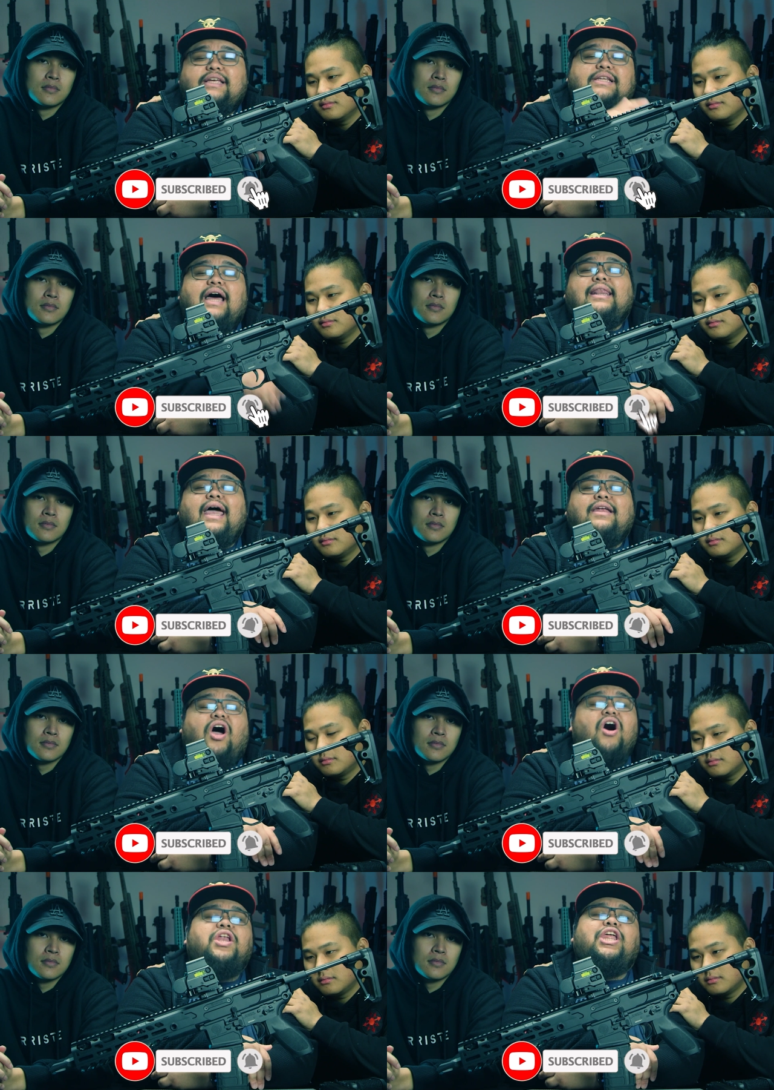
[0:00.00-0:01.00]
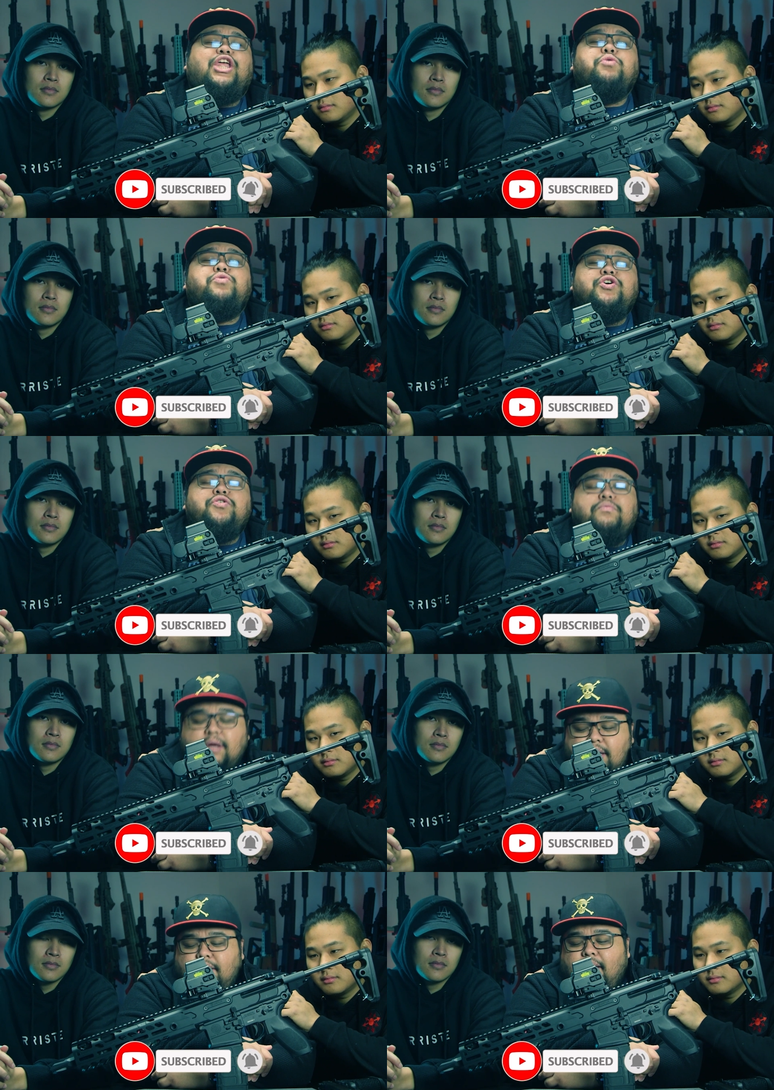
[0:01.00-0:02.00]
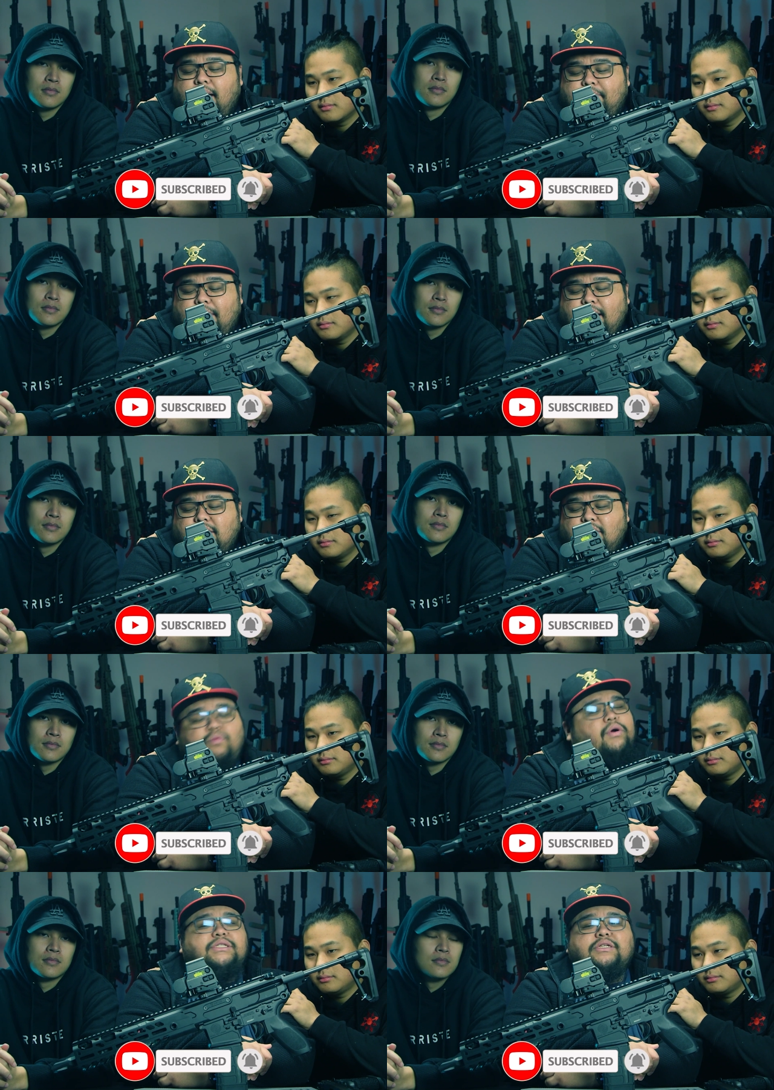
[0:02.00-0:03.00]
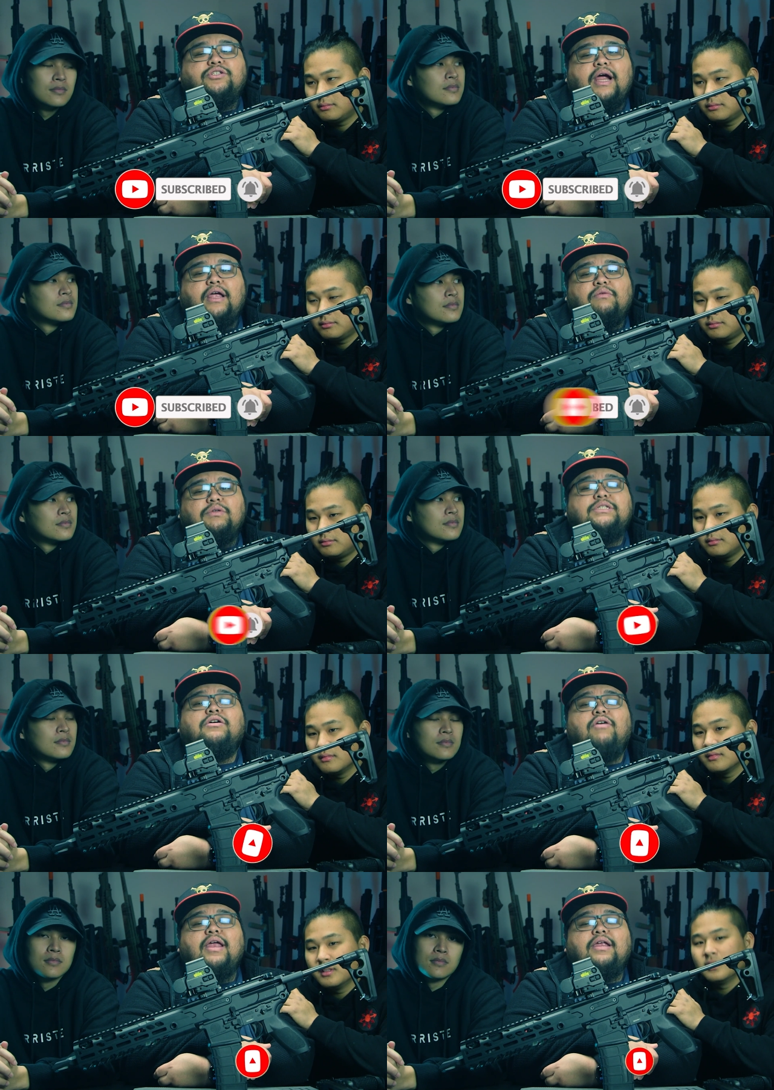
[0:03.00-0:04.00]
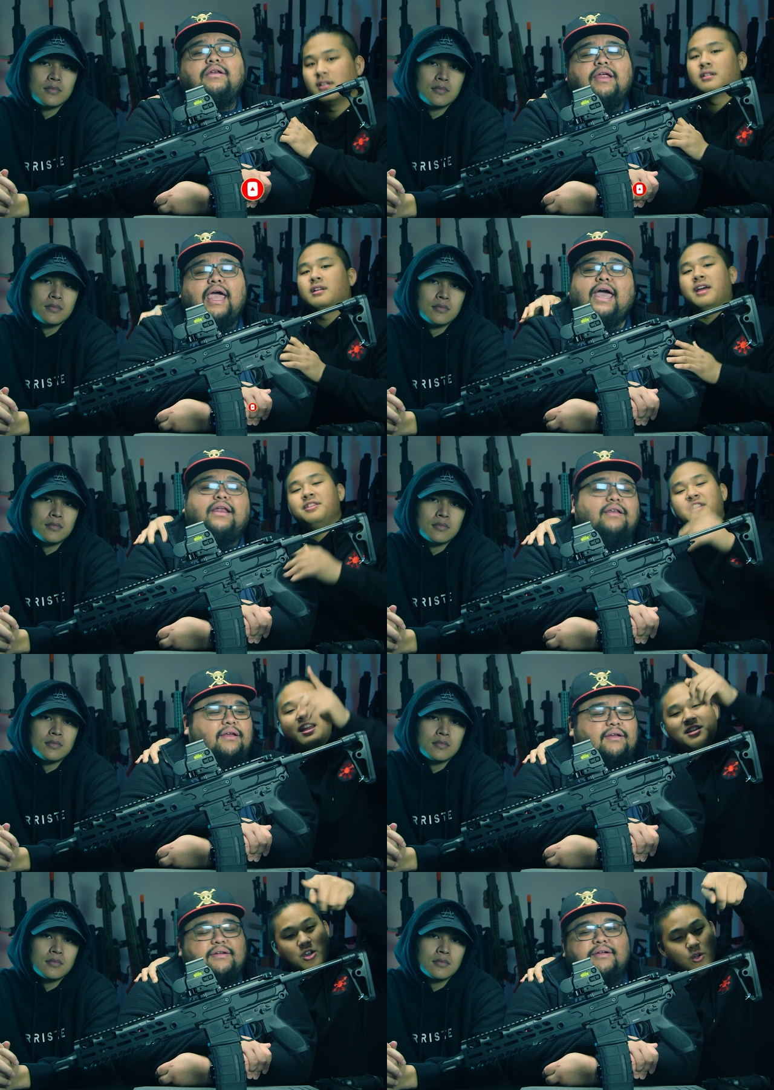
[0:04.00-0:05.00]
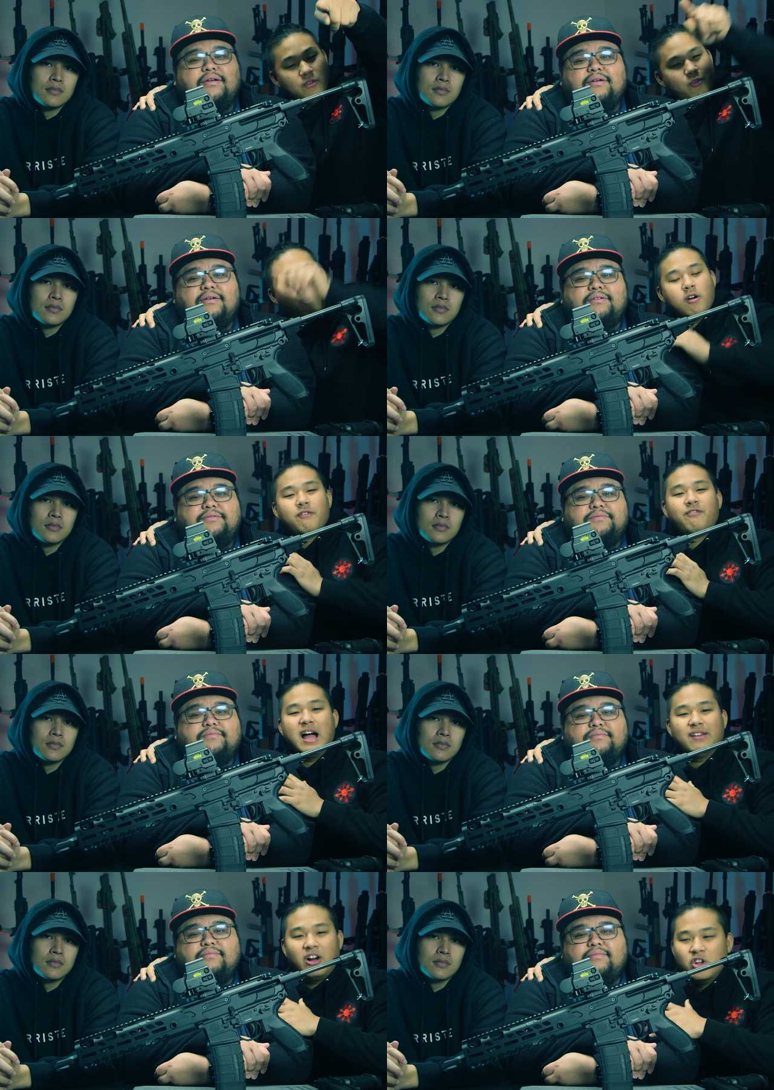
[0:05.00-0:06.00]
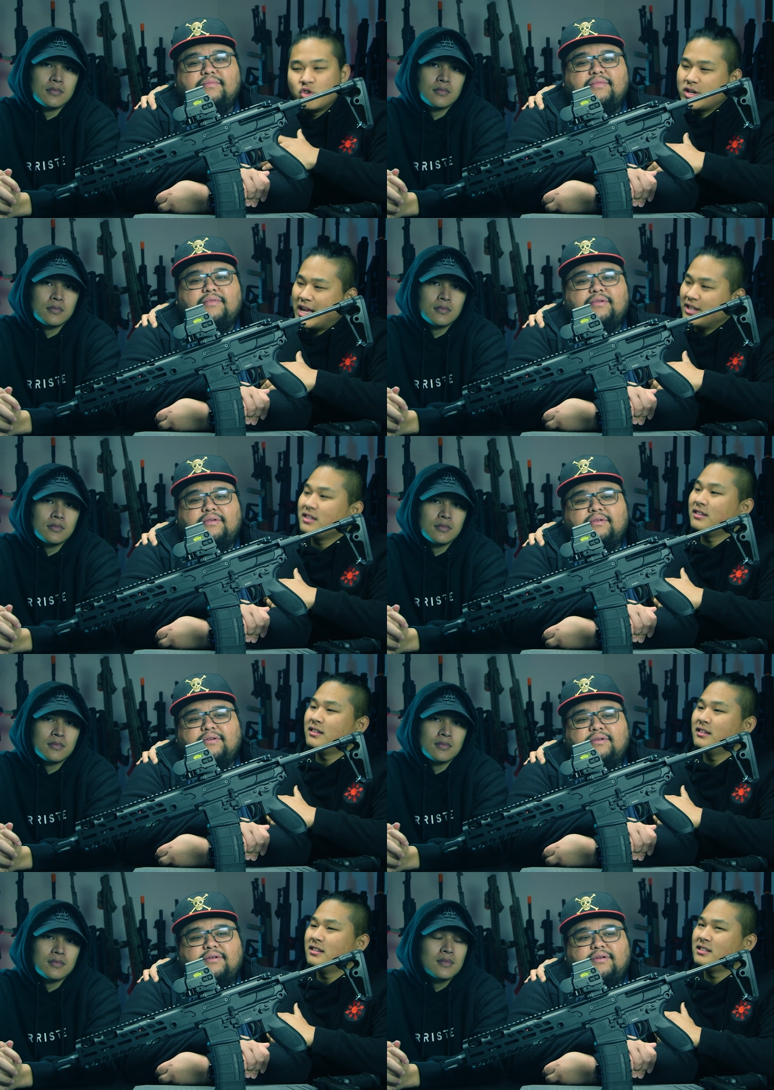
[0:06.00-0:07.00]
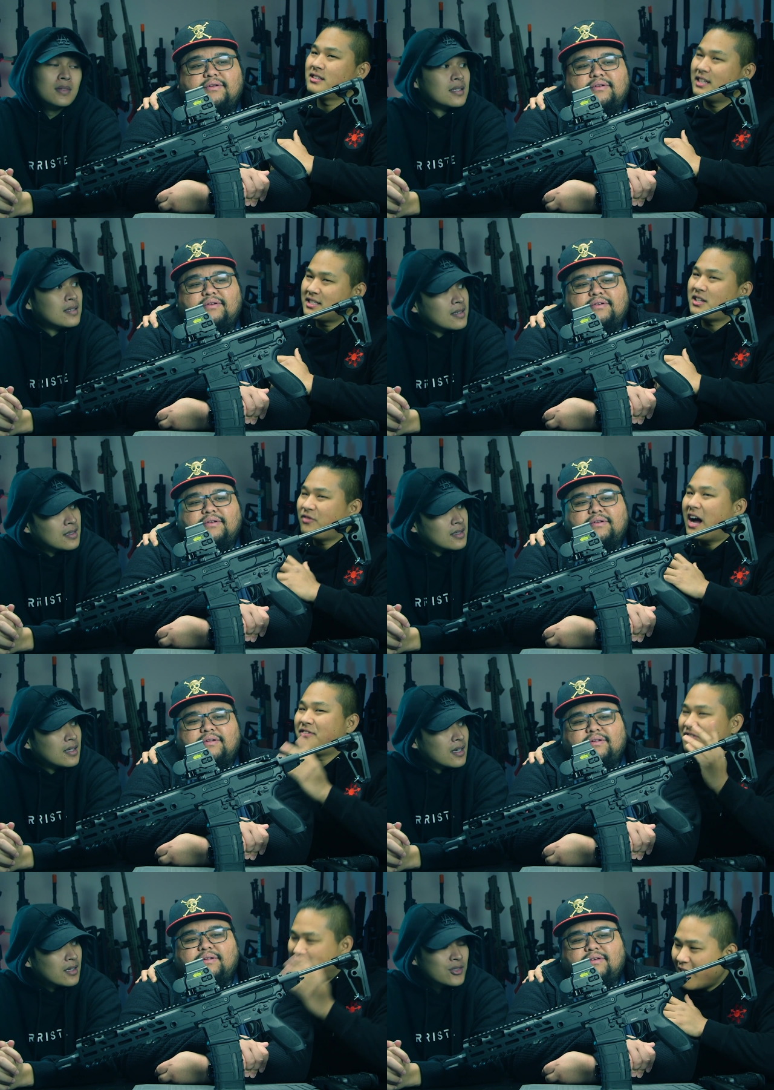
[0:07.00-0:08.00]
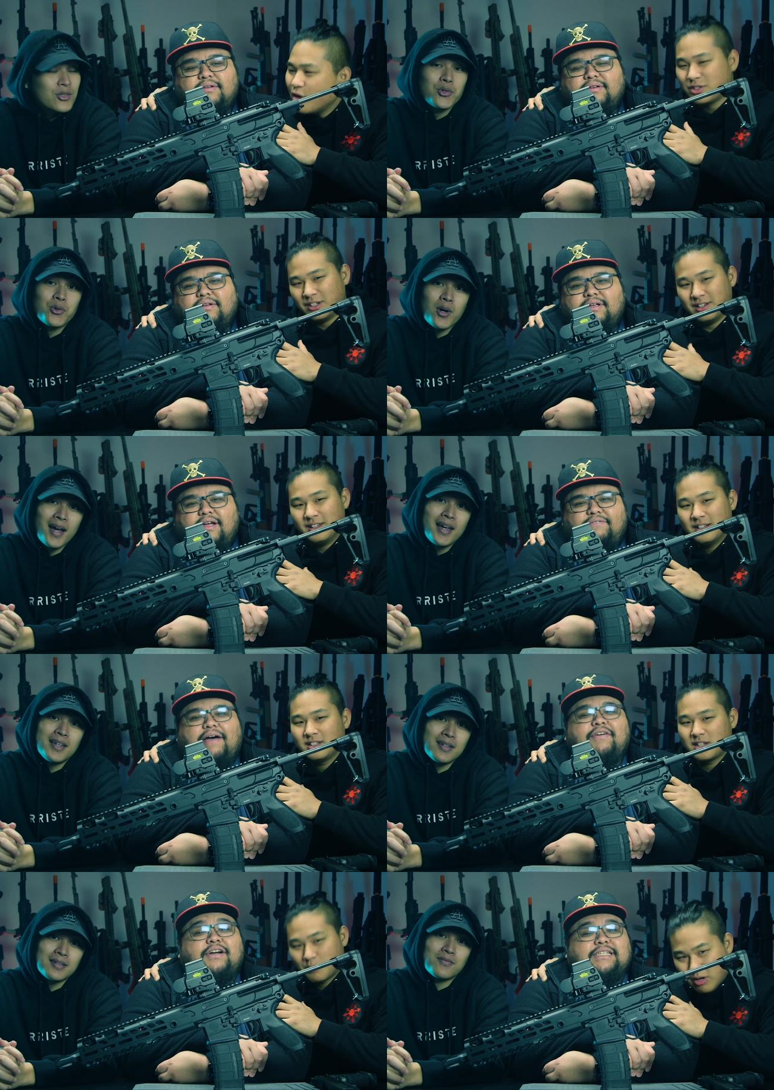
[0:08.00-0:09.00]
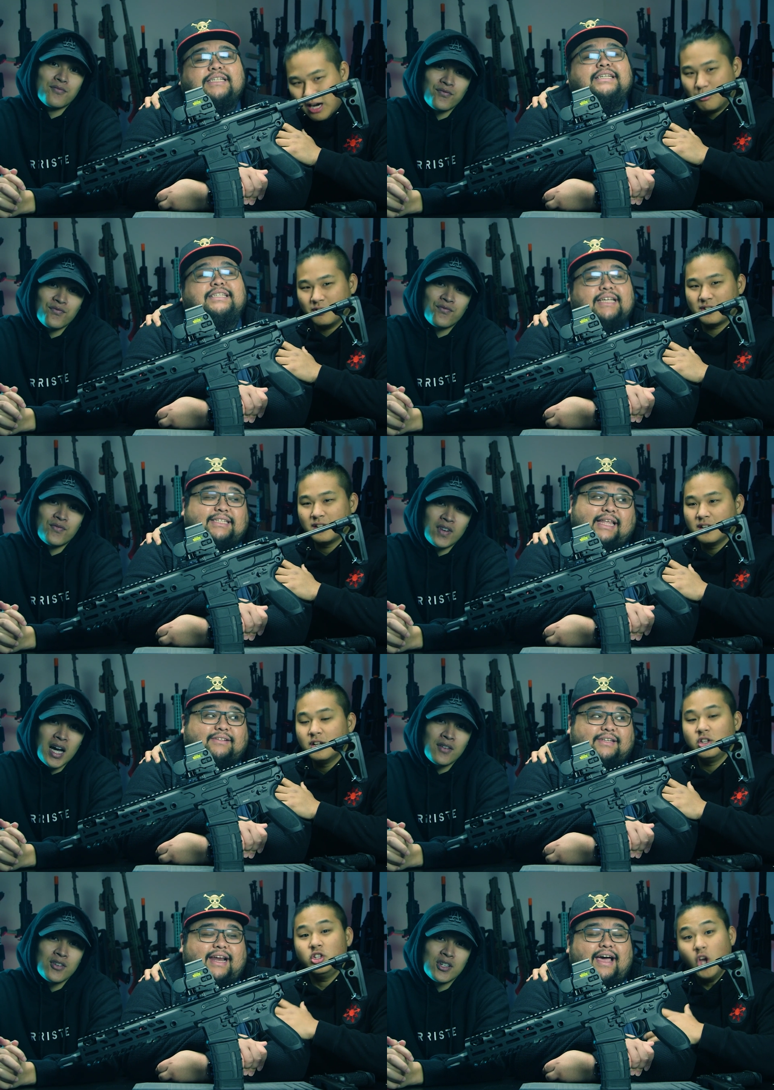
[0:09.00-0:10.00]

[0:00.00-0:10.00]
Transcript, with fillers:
Speaker 1: is not liked on YouTube, but we're still trying. We're still grinding.
Speaker 2: And, and thank you for 565,000. Right. 566,000.